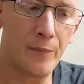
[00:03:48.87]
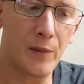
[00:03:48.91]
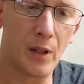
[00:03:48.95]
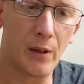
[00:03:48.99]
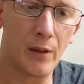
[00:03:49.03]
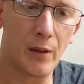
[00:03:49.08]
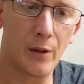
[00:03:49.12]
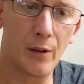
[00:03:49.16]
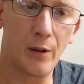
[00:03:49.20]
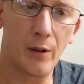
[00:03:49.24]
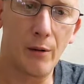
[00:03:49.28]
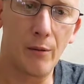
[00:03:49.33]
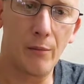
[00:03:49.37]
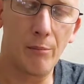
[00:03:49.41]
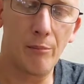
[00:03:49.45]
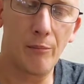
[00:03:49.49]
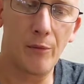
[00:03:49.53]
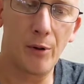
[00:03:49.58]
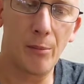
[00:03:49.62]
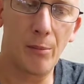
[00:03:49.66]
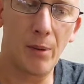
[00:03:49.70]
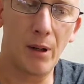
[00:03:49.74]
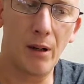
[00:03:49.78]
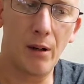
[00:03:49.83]
their
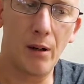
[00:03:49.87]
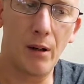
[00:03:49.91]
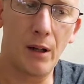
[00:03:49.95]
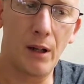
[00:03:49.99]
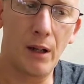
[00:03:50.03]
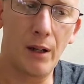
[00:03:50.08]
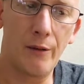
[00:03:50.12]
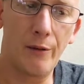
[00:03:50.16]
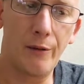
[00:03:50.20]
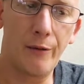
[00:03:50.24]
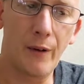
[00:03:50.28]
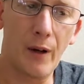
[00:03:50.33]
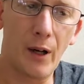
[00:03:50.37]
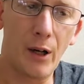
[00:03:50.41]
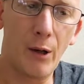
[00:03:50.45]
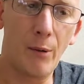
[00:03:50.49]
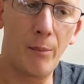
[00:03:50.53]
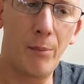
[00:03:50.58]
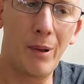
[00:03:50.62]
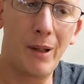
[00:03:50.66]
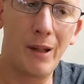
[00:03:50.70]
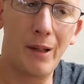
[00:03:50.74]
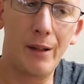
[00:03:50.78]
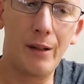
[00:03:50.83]
the BioLite fire
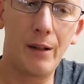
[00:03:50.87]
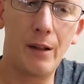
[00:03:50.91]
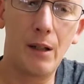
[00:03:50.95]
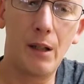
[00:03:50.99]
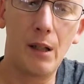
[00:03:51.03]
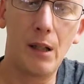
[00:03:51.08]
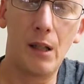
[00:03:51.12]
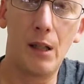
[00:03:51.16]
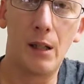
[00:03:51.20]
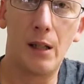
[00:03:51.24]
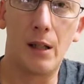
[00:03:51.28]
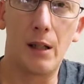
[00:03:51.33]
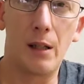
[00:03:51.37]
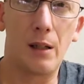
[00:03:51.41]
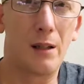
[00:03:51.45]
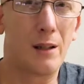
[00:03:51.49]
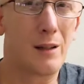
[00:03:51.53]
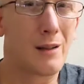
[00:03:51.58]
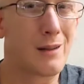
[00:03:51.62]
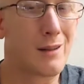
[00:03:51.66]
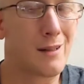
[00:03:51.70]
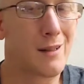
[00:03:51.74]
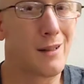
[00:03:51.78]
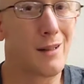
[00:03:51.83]
pit and
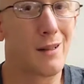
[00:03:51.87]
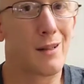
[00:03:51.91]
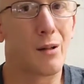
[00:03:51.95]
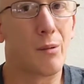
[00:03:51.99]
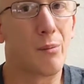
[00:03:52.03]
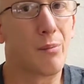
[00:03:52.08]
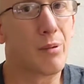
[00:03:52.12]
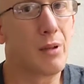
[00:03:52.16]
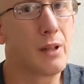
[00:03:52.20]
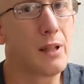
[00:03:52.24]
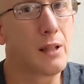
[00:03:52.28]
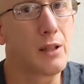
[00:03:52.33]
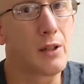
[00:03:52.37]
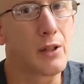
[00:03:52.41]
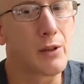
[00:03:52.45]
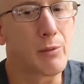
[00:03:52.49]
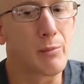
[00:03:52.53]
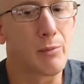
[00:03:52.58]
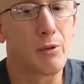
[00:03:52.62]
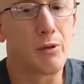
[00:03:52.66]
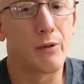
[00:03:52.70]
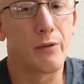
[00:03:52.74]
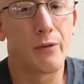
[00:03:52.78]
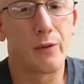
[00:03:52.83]
it's not completely
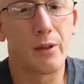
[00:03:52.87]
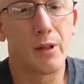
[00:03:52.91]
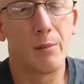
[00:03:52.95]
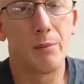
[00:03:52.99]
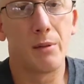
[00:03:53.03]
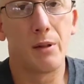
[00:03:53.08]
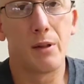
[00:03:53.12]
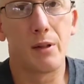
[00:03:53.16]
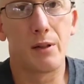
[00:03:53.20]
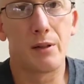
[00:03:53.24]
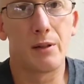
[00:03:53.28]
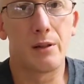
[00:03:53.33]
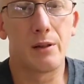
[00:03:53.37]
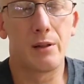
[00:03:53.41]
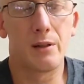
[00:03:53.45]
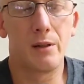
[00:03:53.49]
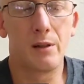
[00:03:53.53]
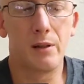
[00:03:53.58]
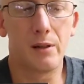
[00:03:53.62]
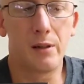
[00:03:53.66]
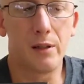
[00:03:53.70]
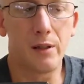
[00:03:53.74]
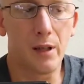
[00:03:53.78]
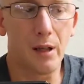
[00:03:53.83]
smoke free, but it is
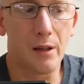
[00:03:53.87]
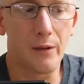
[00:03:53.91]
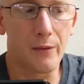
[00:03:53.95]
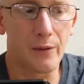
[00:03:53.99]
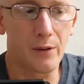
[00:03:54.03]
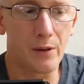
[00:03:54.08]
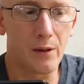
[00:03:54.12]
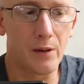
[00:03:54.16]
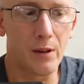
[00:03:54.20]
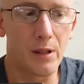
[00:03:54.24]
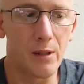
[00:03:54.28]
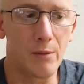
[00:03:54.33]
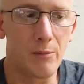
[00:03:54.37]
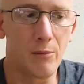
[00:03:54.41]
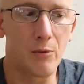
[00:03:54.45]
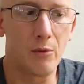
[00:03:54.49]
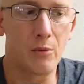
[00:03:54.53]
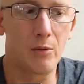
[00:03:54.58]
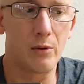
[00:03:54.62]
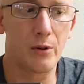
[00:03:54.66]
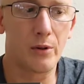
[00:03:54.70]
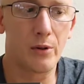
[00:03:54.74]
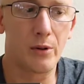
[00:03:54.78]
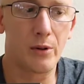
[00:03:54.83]
definitely
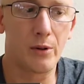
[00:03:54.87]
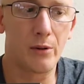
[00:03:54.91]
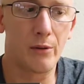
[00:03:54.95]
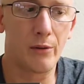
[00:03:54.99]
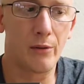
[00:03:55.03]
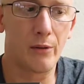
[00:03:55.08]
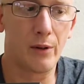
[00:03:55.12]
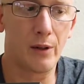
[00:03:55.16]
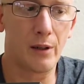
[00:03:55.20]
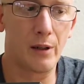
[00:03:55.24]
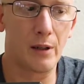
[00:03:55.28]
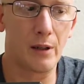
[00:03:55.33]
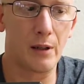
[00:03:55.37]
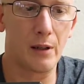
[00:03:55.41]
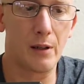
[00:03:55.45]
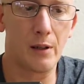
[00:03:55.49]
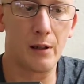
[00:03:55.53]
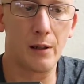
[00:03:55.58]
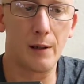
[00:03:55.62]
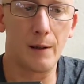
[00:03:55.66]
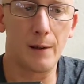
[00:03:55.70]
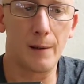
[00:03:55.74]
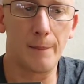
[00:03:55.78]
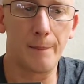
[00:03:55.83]
more so than
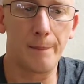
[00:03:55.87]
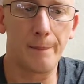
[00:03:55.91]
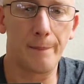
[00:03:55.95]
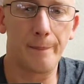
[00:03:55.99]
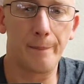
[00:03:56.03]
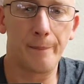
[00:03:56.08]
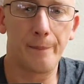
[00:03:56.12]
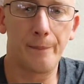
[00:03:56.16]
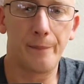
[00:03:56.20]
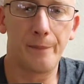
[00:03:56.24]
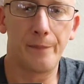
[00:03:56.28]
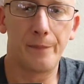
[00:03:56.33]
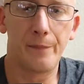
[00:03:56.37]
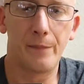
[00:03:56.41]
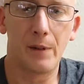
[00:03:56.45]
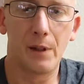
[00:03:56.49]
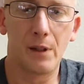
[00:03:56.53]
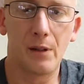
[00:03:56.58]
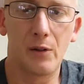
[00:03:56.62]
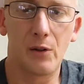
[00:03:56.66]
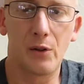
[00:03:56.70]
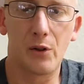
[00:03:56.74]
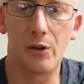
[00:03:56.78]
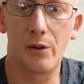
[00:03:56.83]
um,
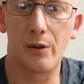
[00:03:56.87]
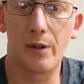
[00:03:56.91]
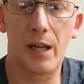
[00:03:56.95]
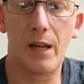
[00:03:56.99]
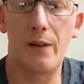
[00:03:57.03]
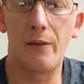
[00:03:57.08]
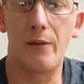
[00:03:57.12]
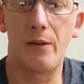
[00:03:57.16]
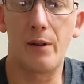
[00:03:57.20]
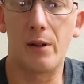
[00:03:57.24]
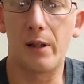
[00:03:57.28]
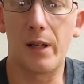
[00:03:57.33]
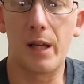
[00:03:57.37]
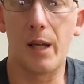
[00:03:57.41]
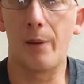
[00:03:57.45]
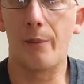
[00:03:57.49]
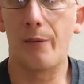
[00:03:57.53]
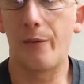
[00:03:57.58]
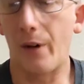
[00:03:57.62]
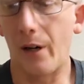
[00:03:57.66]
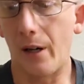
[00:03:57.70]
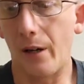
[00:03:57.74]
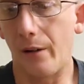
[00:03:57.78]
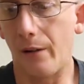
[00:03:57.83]
just having a
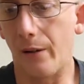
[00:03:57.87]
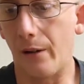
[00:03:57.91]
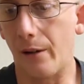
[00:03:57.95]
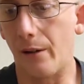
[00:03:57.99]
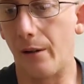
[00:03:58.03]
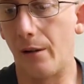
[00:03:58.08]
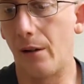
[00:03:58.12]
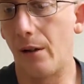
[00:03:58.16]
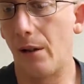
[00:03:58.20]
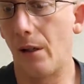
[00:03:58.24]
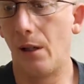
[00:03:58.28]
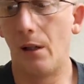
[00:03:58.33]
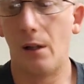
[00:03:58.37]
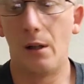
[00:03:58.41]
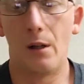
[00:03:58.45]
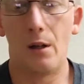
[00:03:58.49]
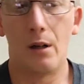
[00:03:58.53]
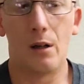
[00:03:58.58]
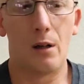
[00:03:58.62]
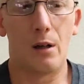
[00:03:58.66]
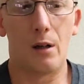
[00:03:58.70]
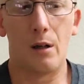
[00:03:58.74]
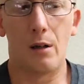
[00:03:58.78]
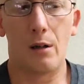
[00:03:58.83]
campfire there.
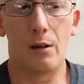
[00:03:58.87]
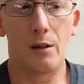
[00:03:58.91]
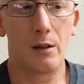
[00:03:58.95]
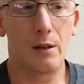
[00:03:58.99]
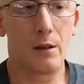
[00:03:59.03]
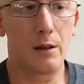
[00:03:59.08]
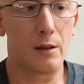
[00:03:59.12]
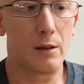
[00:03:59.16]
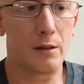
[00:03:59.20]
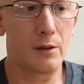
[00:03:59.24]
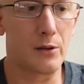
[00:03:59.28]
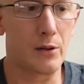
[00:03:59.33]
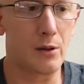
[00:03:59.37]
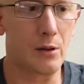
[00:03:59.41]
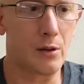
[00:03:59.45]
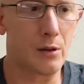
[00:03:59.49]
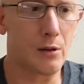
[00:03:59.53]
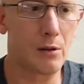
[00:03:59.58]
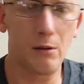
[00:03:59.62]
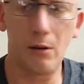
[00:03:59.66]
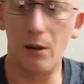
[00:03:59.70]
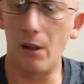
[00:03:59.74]
All right, so